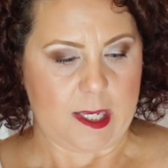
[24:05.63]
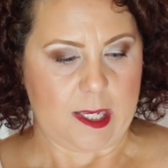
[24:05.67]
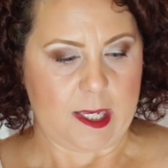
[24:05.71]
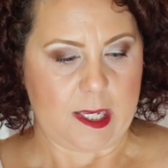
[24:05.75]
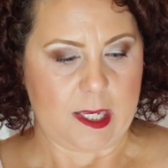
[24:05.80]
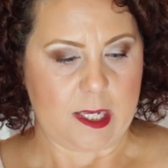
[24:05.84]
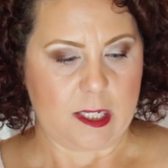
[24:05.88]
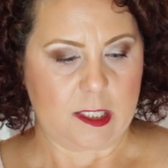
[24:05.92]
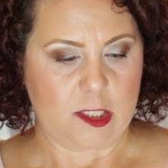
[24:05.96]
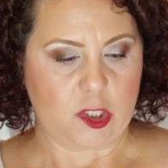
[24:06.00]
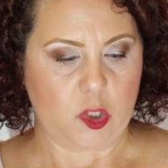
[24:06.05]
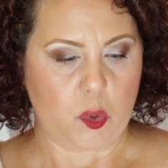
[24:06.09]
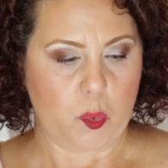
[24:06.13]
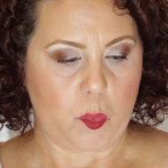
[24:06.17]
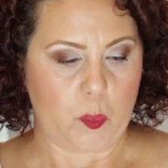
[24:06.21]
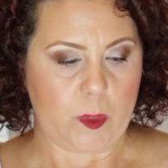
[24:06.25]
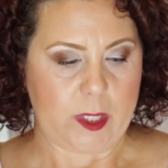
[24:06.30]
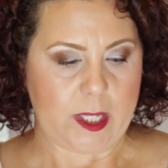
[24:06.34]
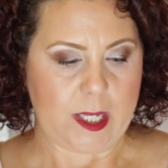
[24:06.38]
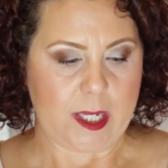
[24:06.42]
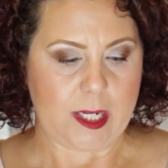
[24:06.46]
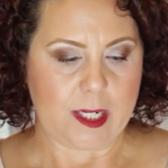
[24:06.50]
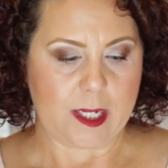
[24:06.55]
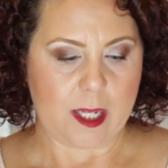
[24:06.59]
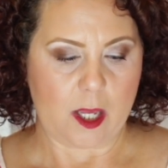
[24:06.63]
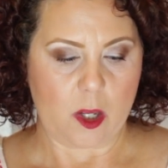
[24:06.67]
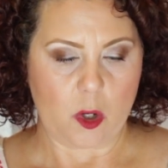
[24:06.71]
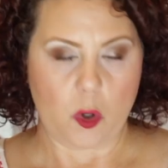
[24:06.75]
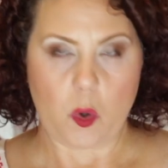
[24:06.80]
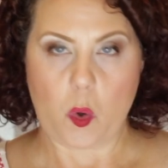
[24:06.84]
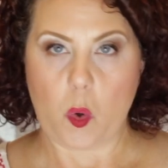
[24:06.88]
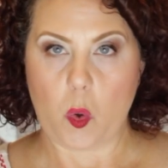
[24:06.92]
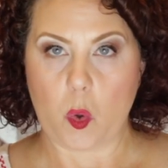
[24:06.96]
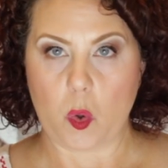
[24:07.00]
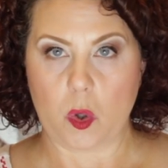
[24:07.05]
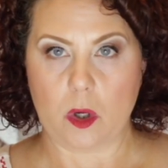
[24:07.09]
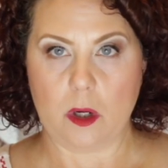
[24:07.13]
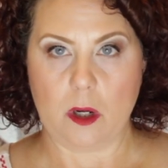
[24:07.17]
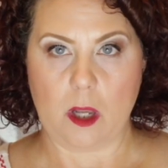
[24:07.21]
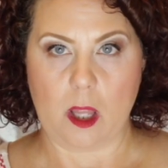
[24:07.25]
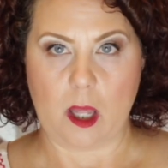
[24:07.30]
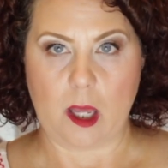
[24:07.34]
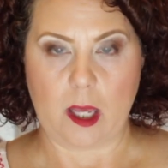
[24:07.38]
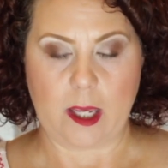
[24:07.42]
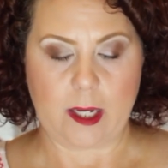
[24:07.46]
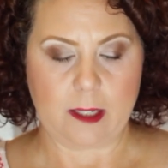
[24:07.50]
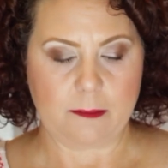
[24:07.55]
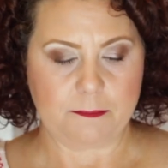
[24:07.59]
in Tweed
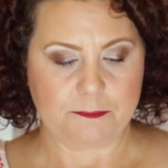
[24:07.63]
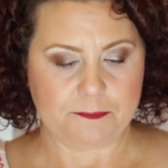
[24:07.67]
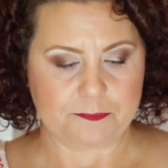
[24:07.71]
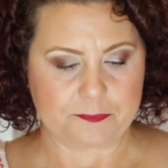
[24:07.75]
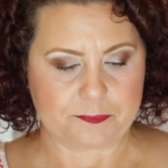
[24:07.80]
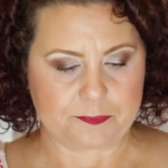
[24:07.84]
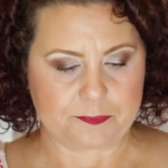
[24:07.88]
Coraline.